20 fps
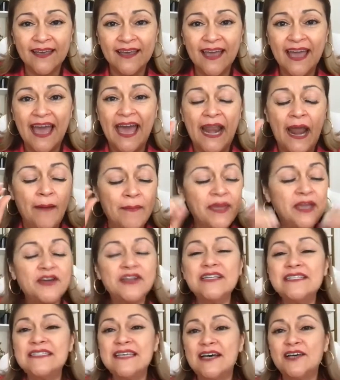And I'm here
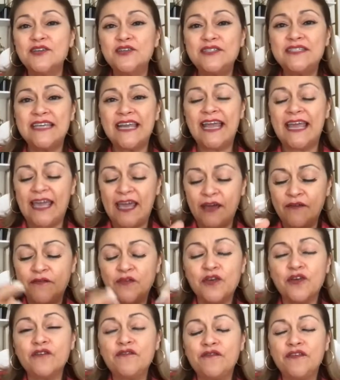to tell you today, if
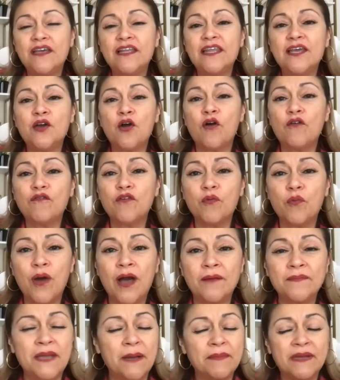you're feeling
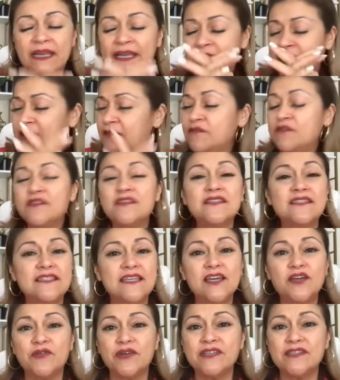overwhelmed, I'm going to give you the
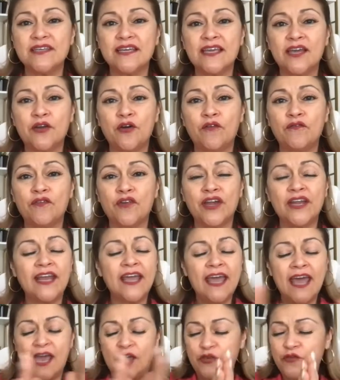secret to get over it.
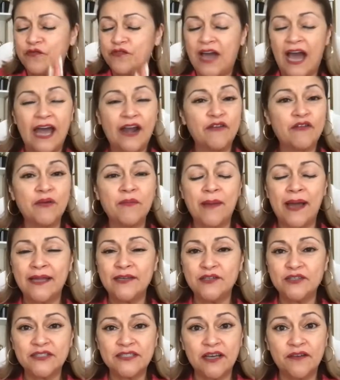You've got to remind
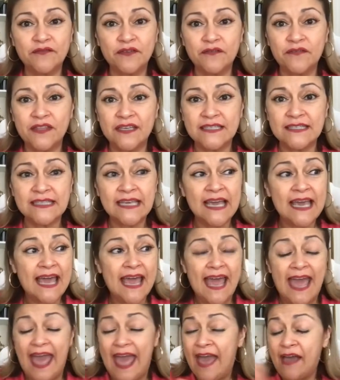yourself of this
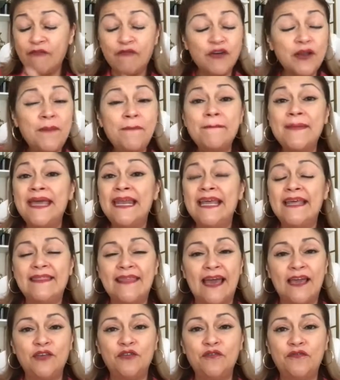every minute
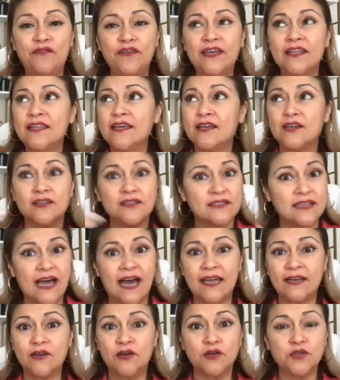that you feel it, because
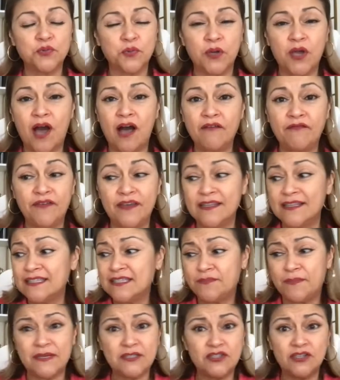God knows we all feel it,
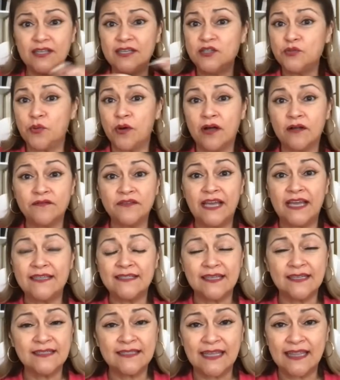especially 12 days
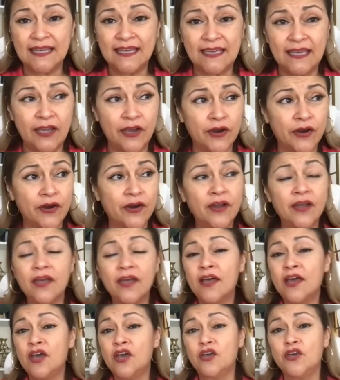into the year.
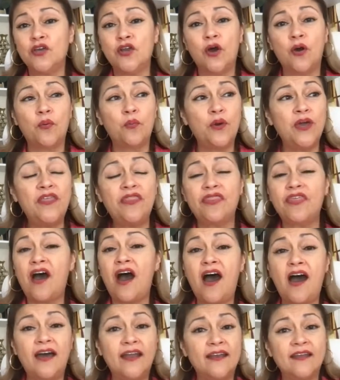We
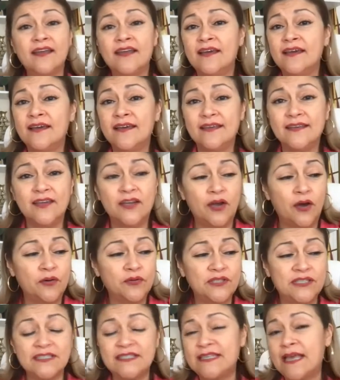thought
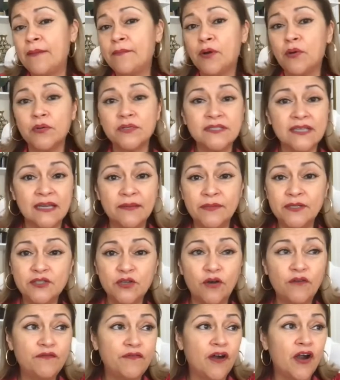December was going to be
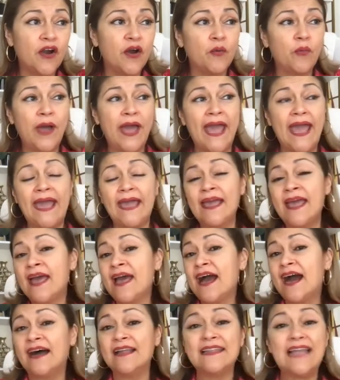so far away.
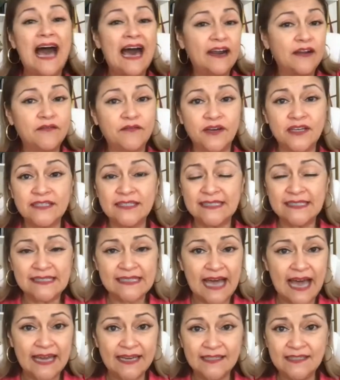A lot of us
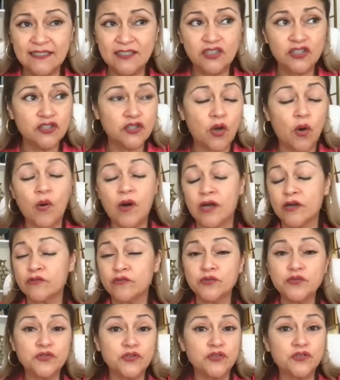decided to just go on
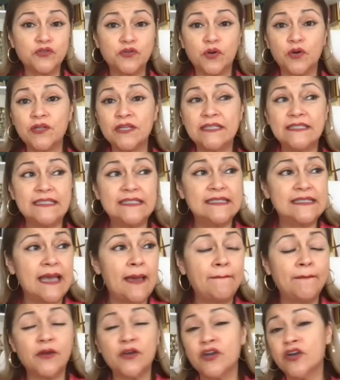cruise control in
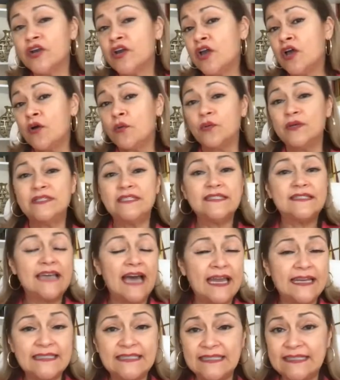December. We
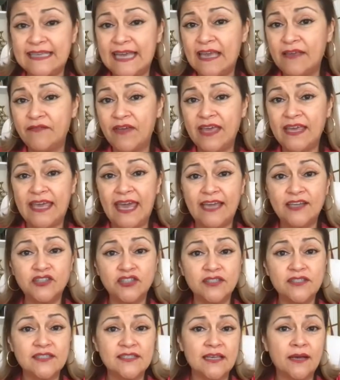decided to take
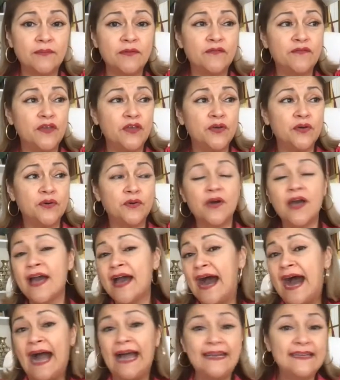vacations. Some of you,
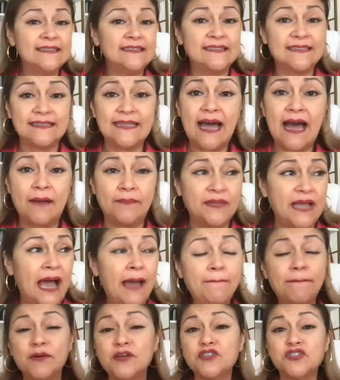I didn't stop. I
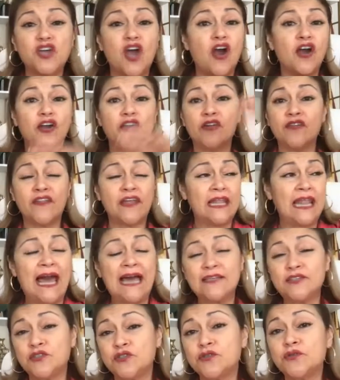pushed harder in the
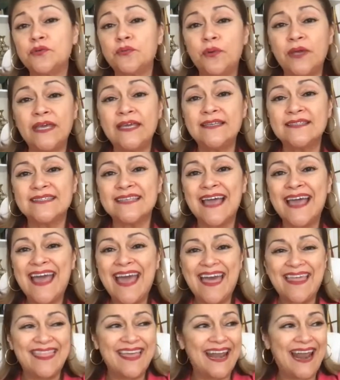last 2 weeks
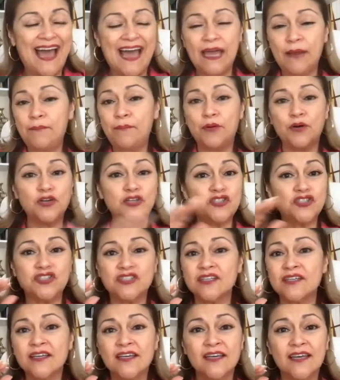than I had pushed
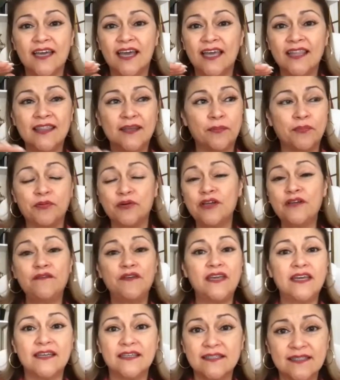in the
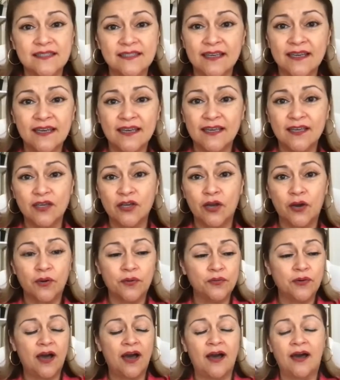previous,
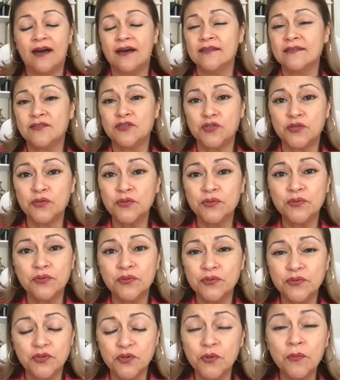
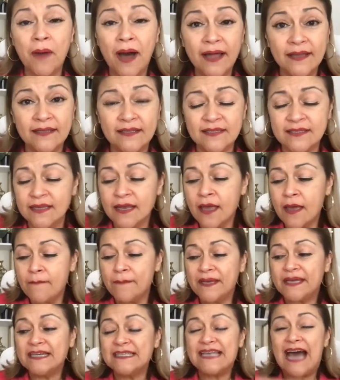two months,
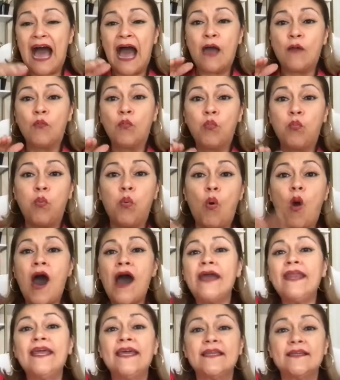because I
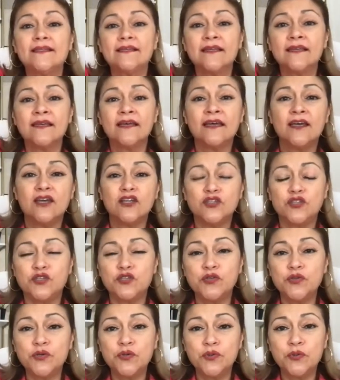wanted
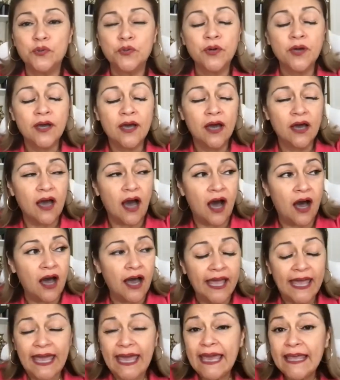to
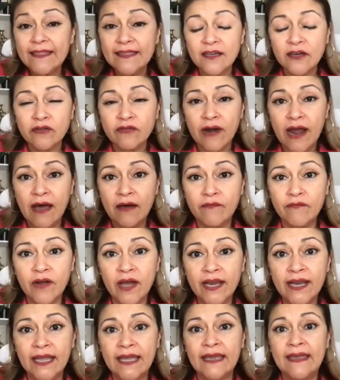hit the ground
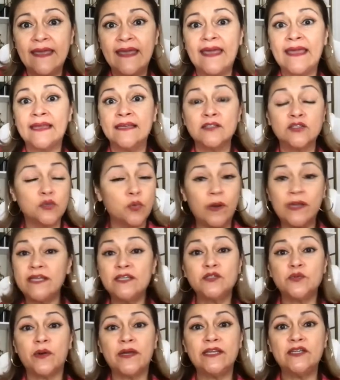running in
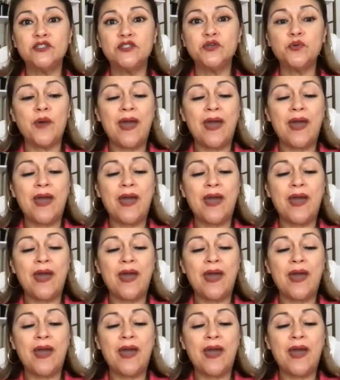2022.